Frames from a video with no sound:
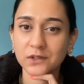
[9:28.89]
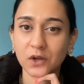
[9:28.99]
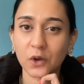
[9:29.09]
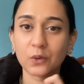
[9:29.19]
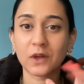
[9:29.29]

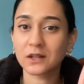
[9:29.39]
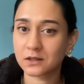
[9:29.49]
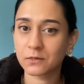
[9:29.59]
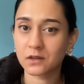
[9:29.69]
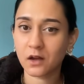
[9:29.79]
So that's
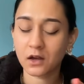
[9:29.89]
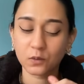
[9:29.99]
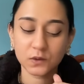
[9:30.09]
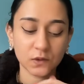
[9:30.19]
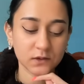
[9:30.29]
something that I
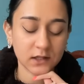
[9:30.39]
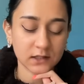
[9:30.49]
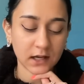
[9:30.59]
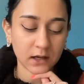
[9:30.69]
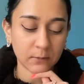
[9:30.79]
also see
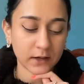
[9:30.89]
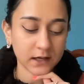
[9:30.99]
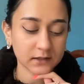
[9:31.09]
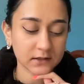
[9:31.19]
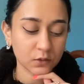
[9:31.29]
taking
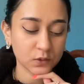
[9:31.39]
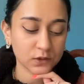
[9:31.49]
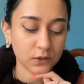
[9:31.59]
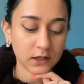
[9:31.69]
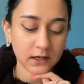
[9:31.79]
place, and
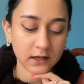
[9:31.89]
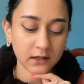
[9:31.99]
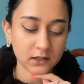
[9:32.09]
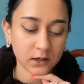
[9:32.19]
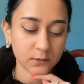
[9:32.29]
also healing
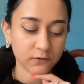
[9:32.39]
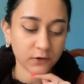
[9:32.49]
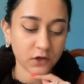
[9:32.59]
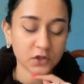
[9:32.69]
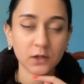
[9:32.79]
in terms of
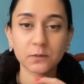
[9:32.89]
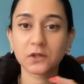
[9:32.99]
friendship.